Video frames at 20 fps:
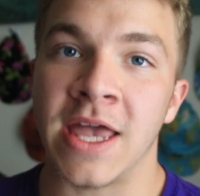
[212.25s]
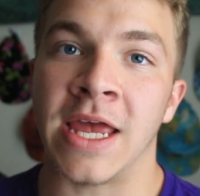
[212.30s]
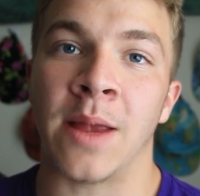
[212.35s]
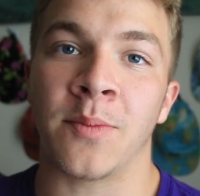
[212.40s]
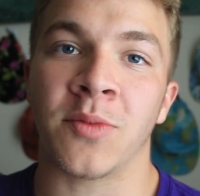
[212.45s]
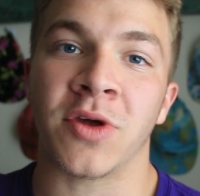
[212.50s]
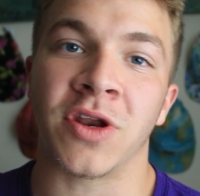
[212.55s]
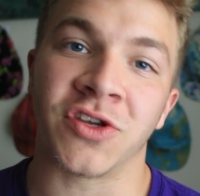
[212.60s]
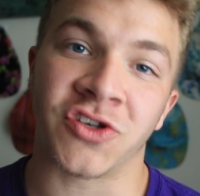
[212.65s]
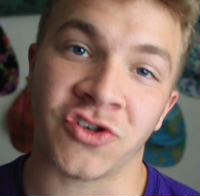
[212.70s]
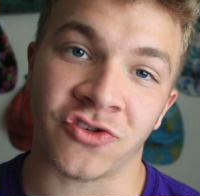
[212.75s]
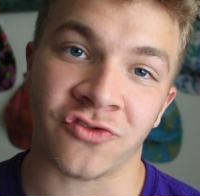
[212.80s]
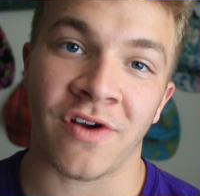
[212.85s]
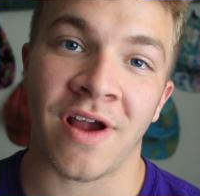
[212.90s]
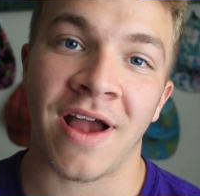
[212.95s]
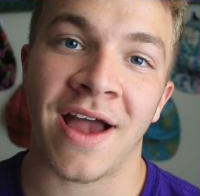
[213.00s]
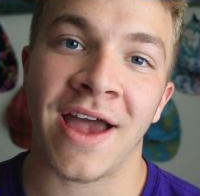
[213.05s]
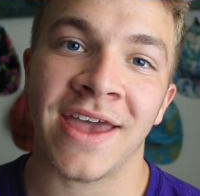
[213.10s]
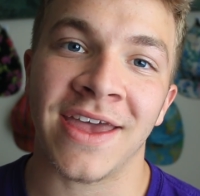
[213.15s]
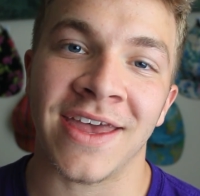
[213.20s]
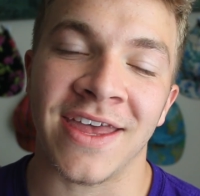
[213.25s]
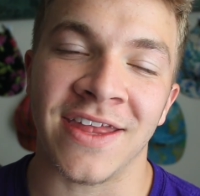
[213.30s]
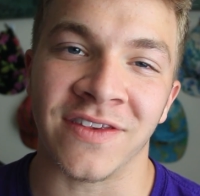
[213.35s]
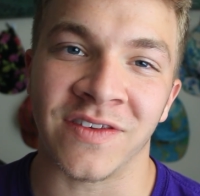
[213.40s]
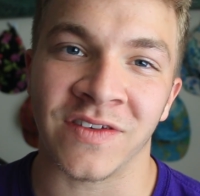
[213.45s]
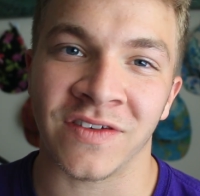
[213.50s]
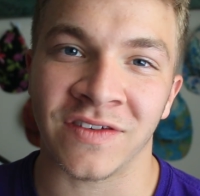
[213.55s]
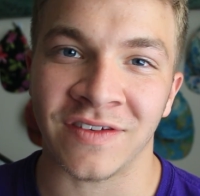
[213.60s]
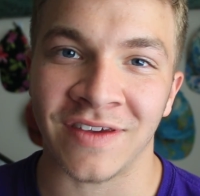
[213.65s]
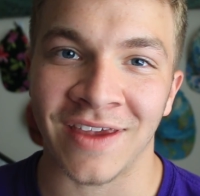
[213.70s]
and I'm gonna try and
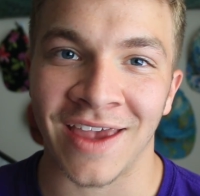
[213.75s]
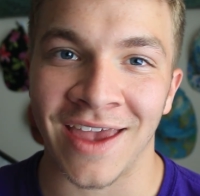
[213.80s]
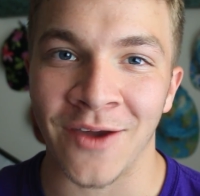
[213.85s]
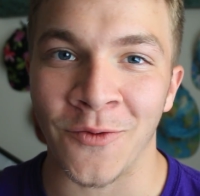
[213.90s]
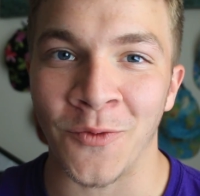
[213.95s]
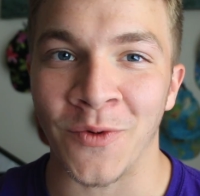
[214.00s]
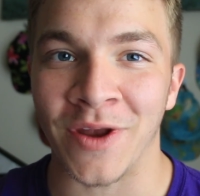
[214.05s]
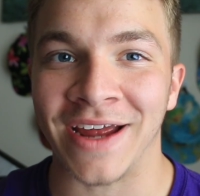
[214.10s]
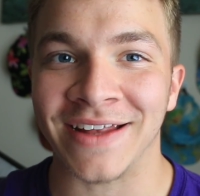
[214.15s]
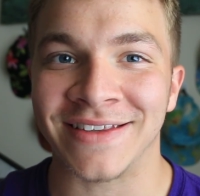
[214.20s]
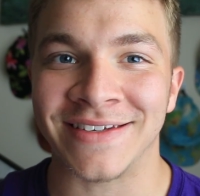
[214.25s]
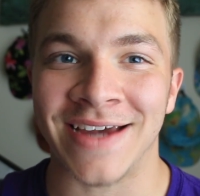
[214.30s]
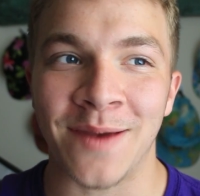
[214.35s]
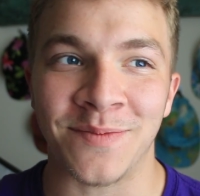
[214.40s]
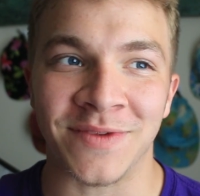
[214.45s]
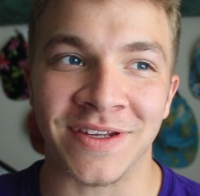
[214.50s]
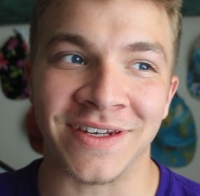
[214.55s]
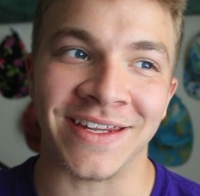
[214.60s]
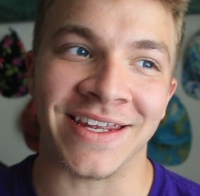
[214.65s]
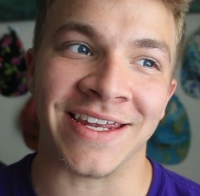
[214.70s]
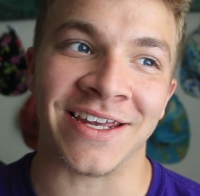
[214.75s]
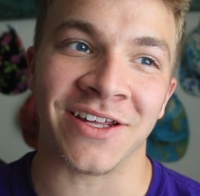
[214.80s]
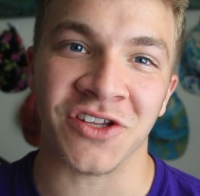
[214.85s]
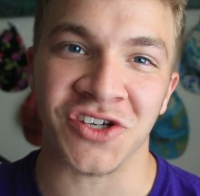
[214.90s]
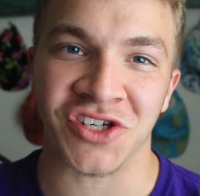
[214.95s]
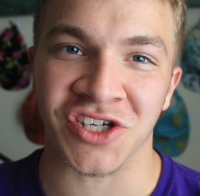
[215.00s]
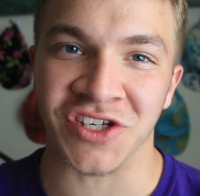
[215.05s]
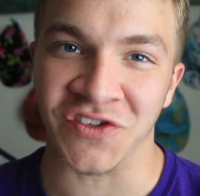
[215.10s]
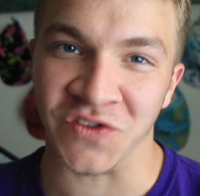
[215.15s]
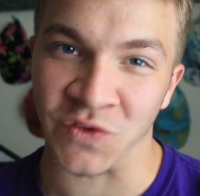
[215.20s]
say what I typed in
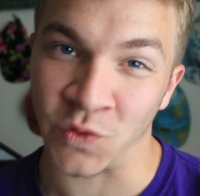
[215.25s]
English and